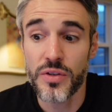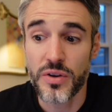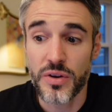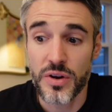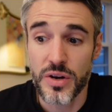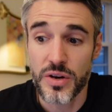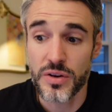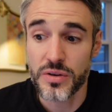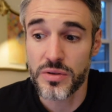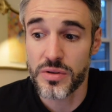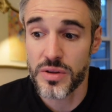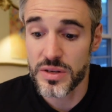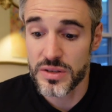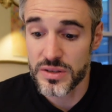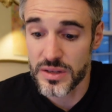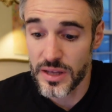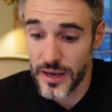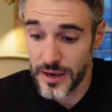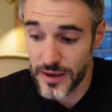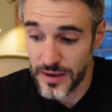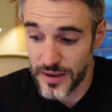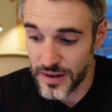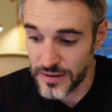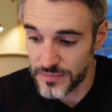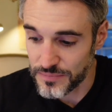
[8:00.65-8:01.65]
They're going to do this
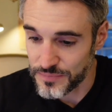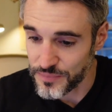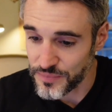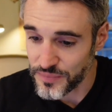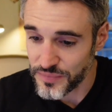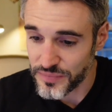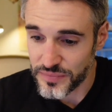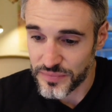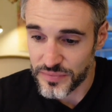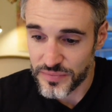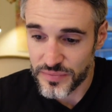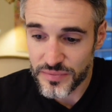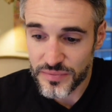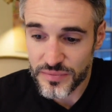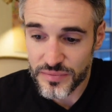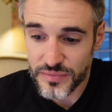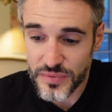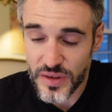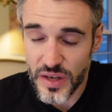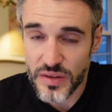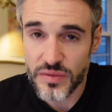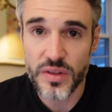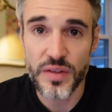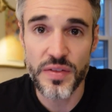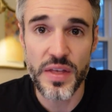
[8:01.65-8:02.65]
thing. And
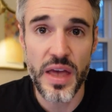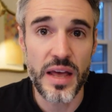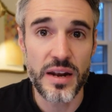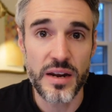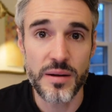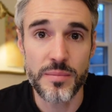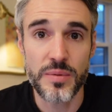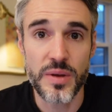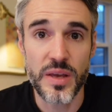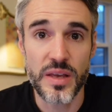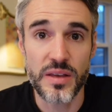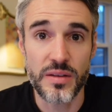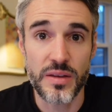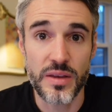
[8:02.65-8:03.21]
then they end up